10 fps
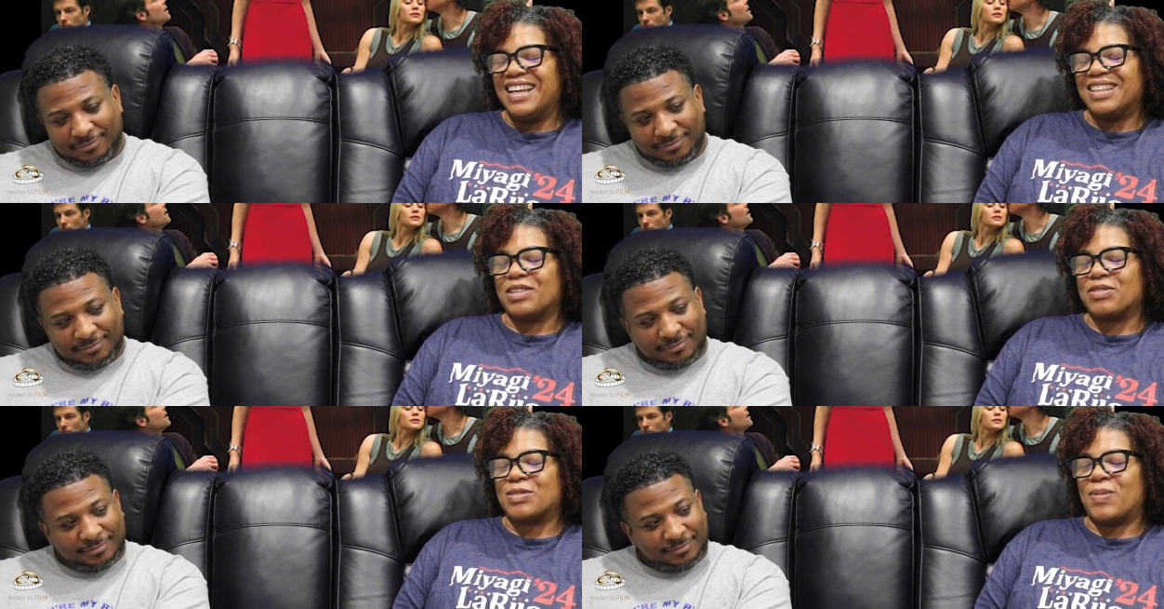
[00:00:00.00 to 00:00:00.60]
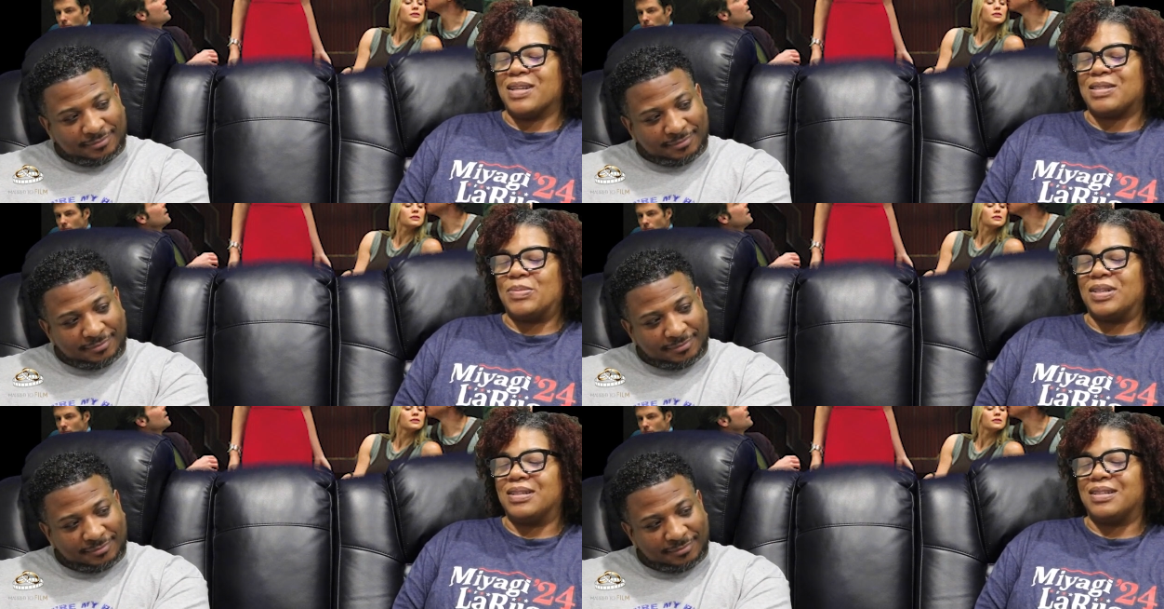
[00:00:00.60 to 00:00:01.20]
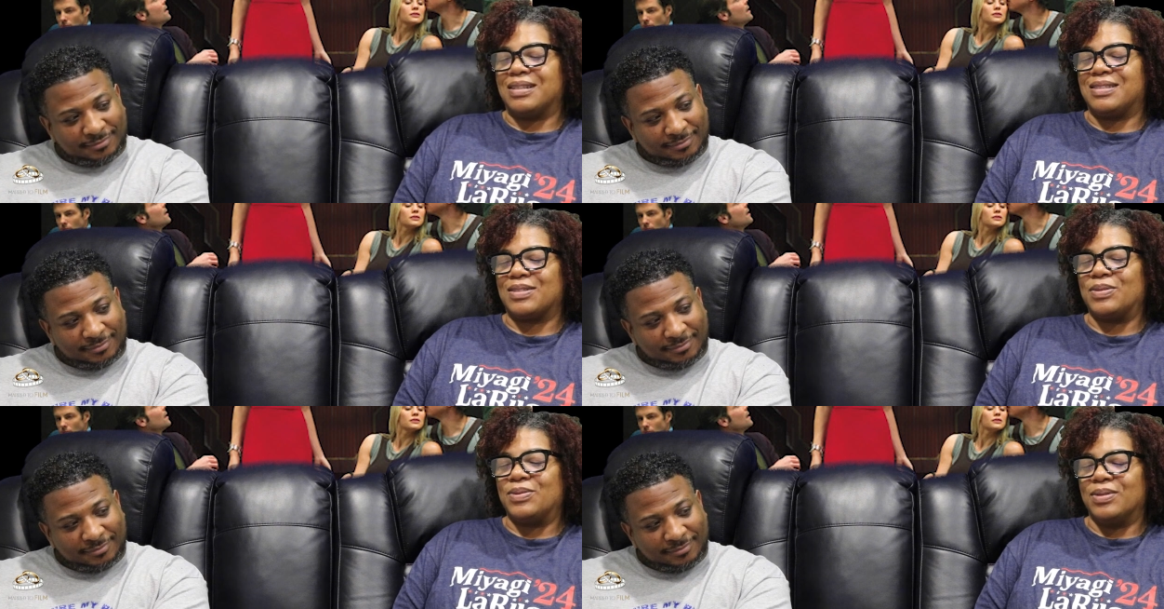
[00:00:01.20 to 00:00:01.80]
Speaker 1: the responsibility
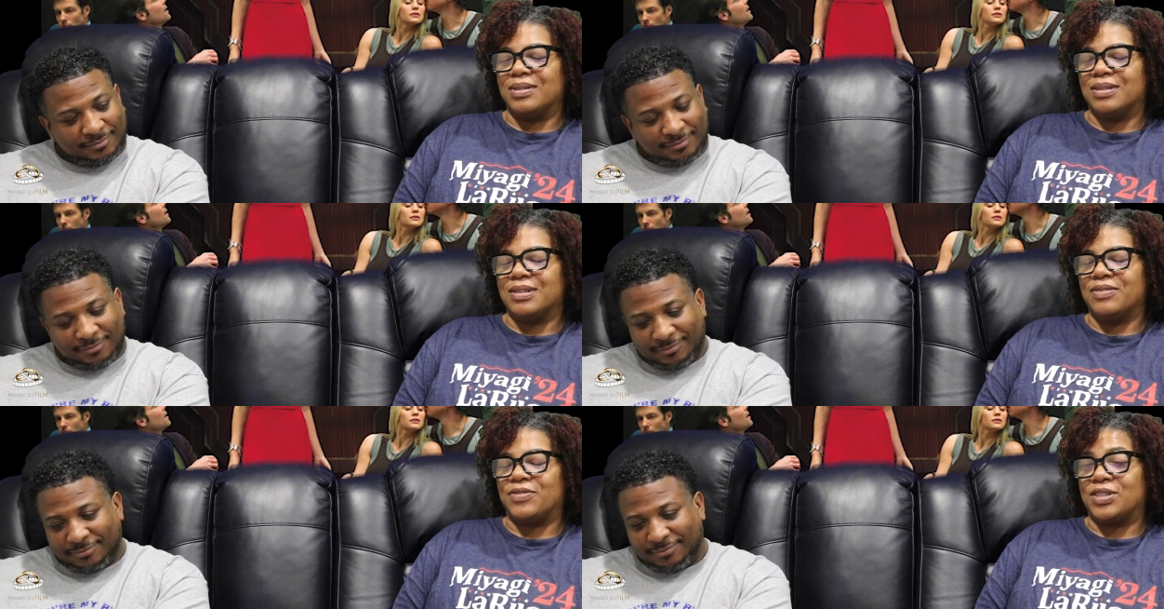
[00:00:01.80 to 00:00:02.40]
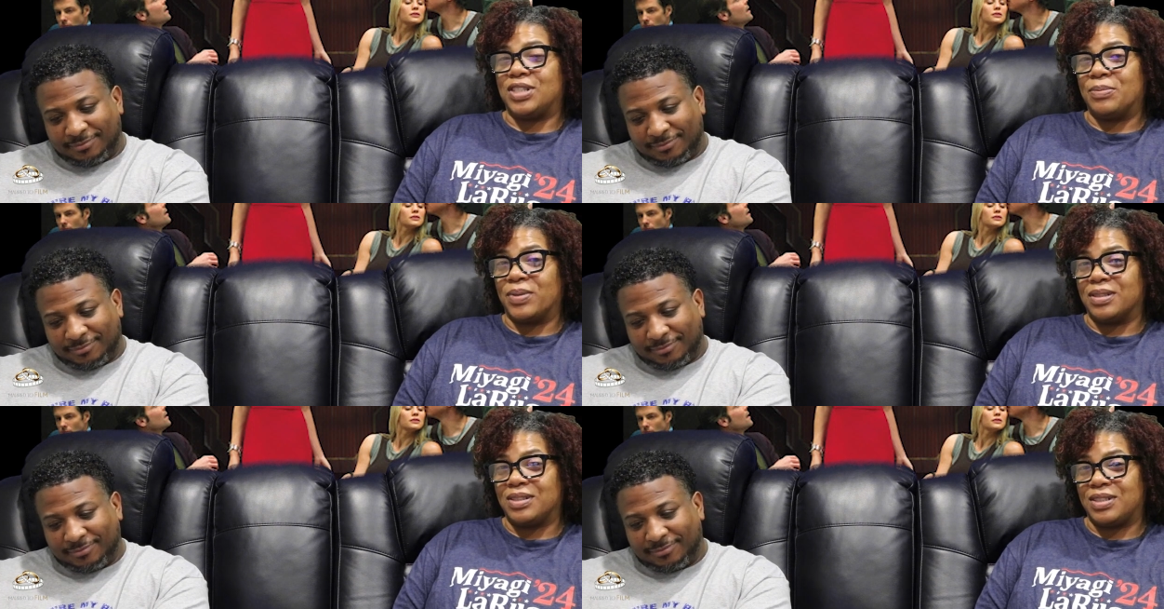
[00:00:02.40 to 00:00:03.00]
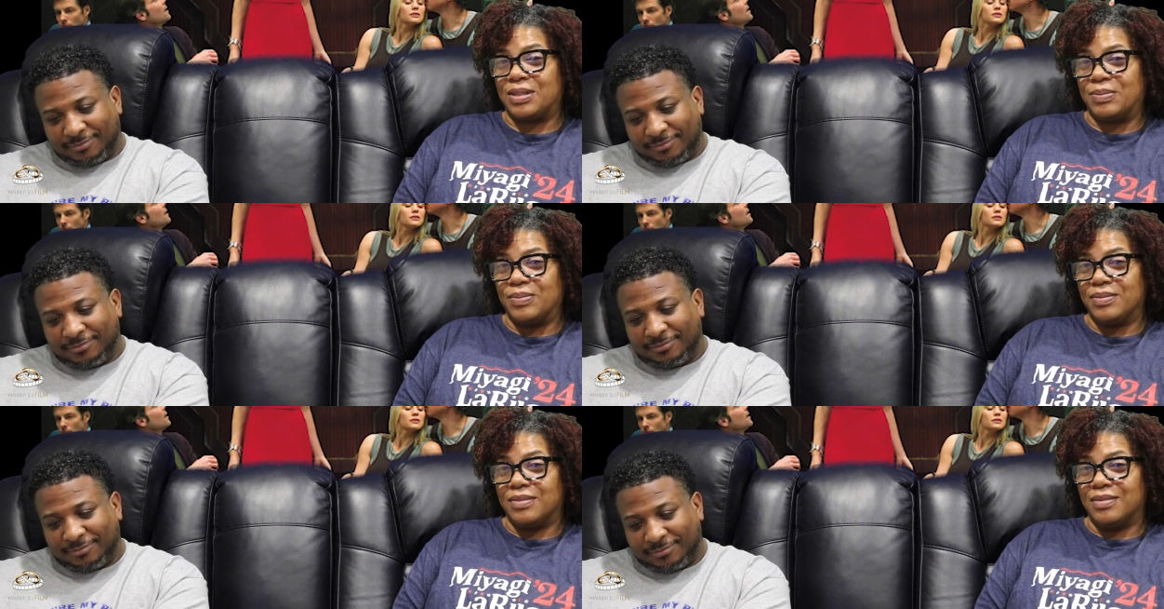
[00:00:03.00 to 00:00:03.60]
to for jumping the ship
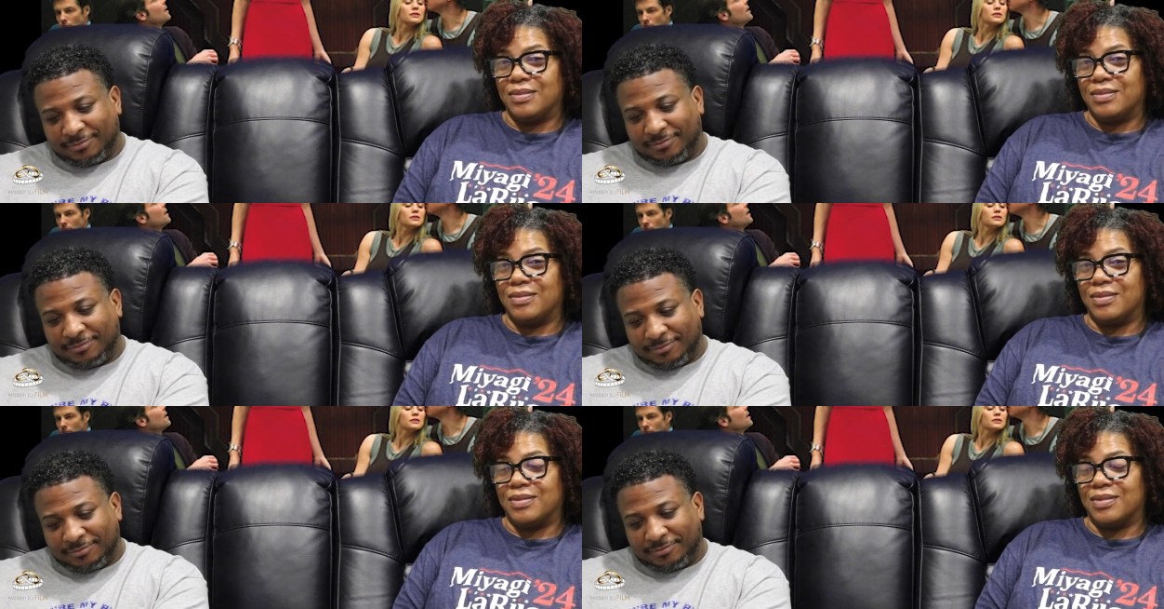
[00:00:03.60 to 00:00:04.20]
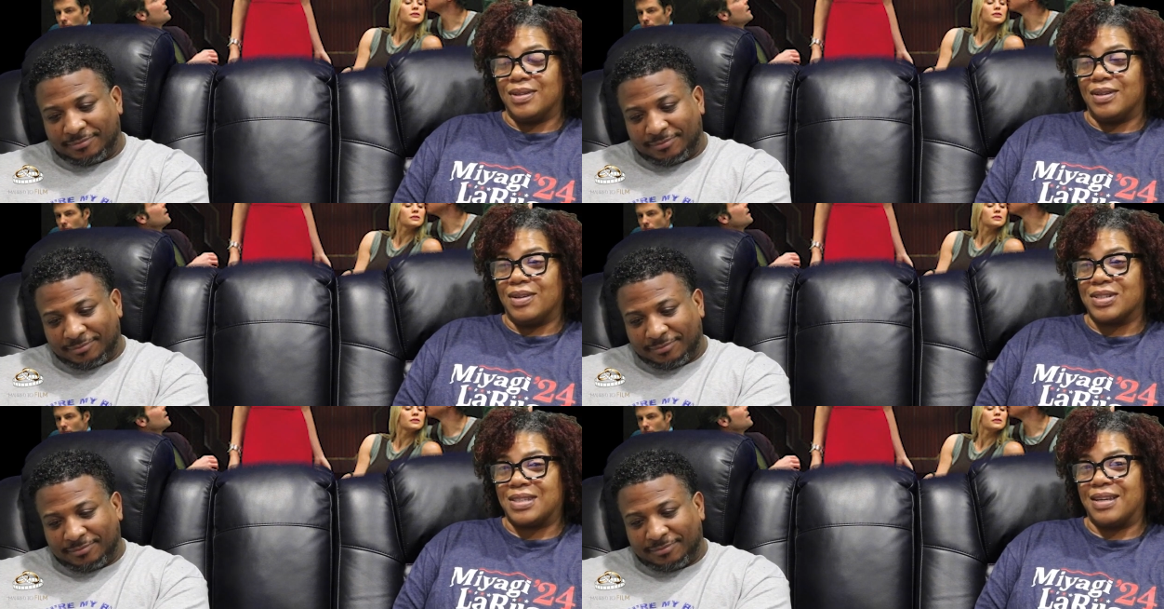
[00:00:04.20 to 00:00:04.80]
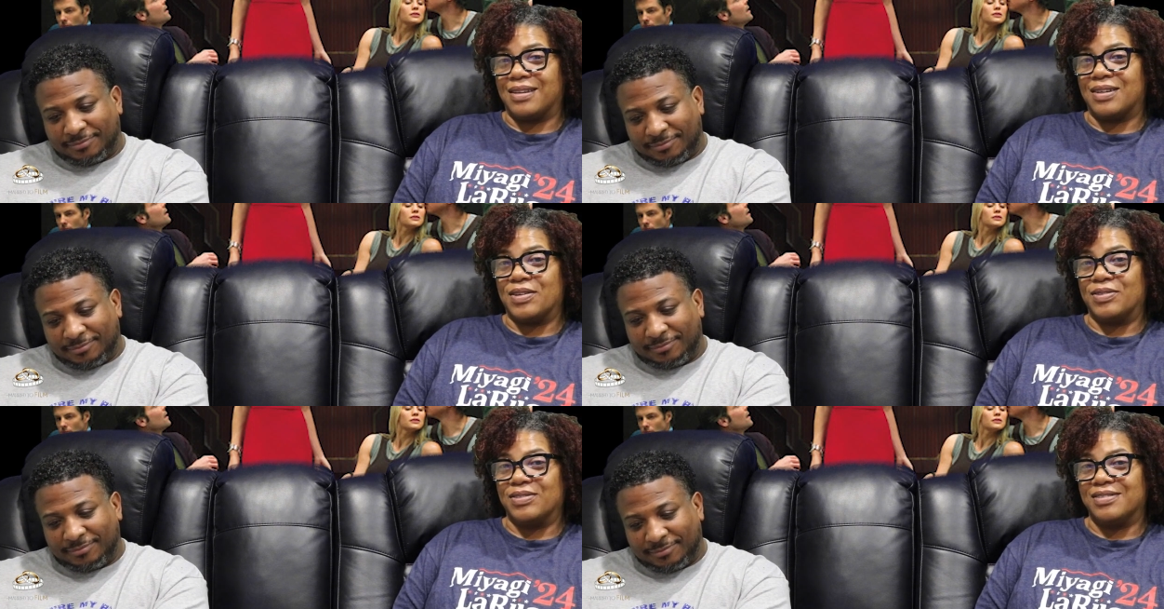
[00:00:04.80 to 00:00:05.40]
are saying
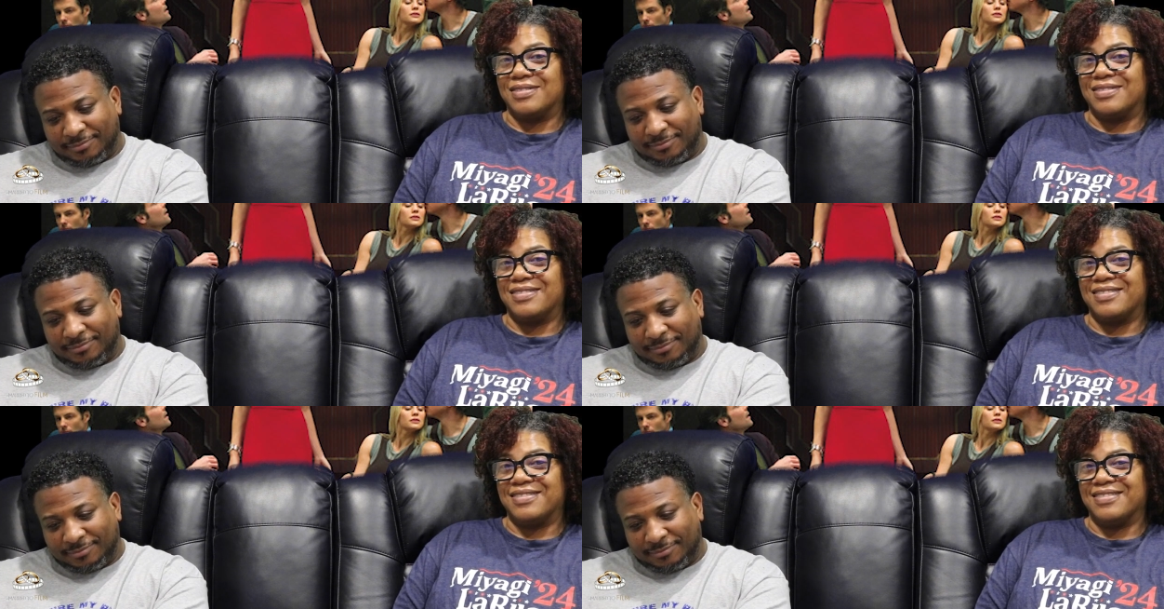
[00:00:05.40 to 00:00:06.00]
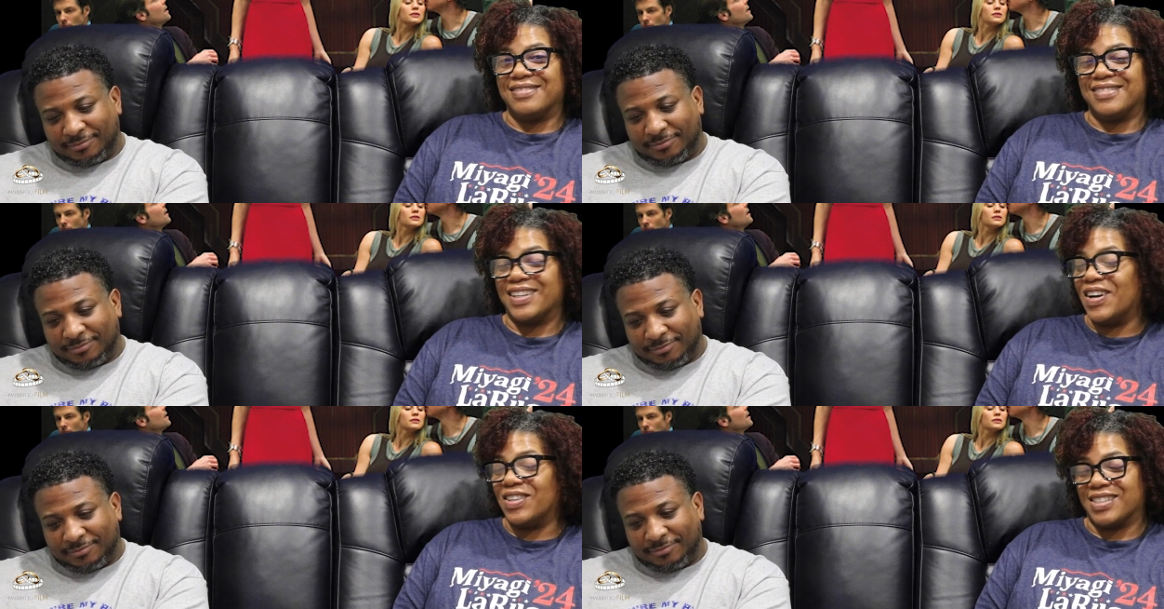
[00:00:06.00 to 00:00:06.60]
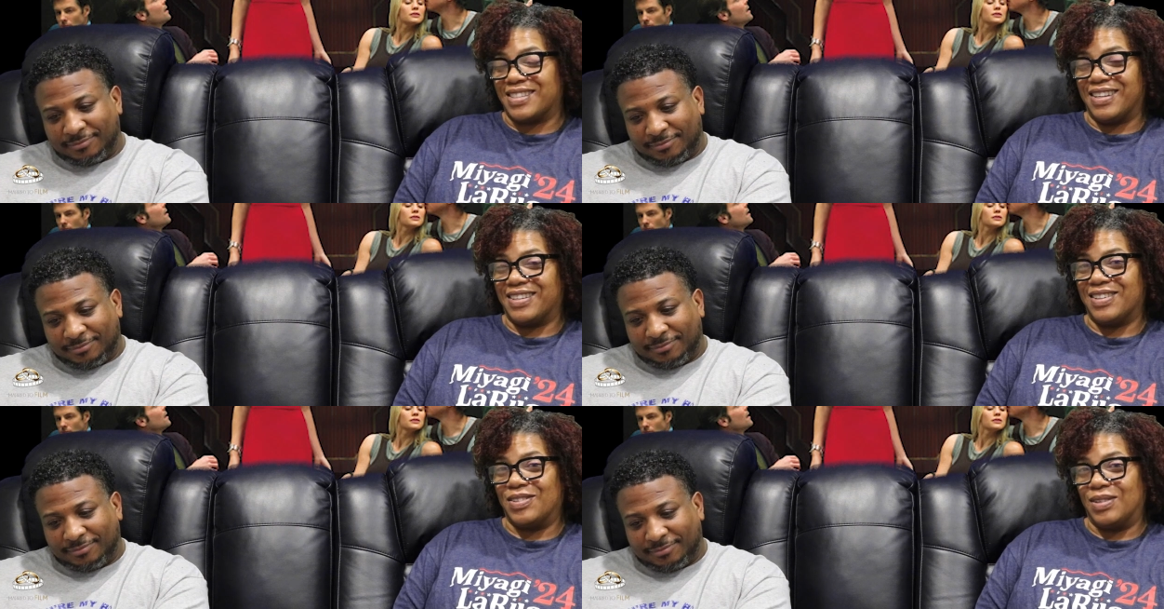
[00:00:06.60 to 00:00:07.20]
no. They all are saying
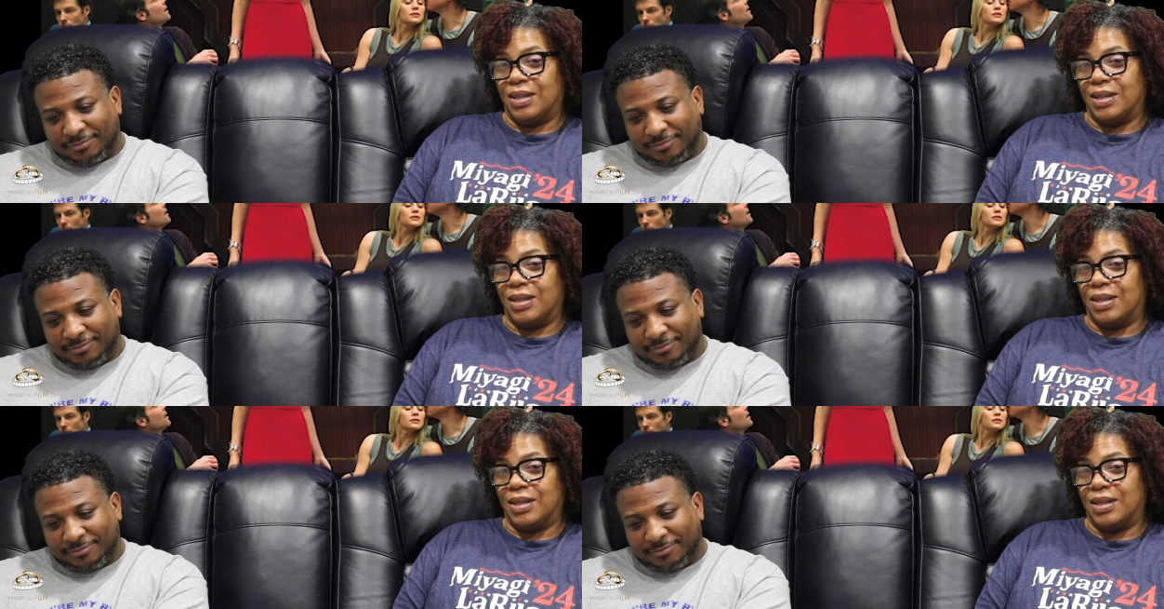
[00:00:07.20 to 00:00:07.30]
no.